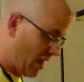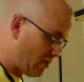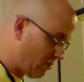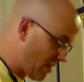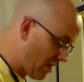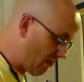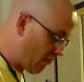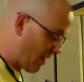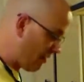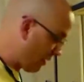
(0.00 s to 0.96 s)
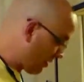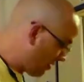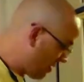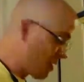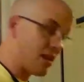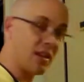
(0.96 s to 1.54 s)
As you get it browning,
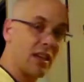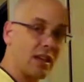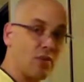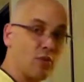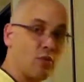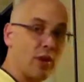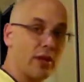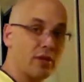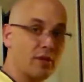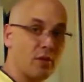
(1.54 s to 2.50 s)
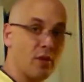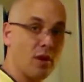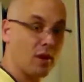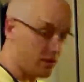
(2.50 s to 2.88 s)
take the rest of your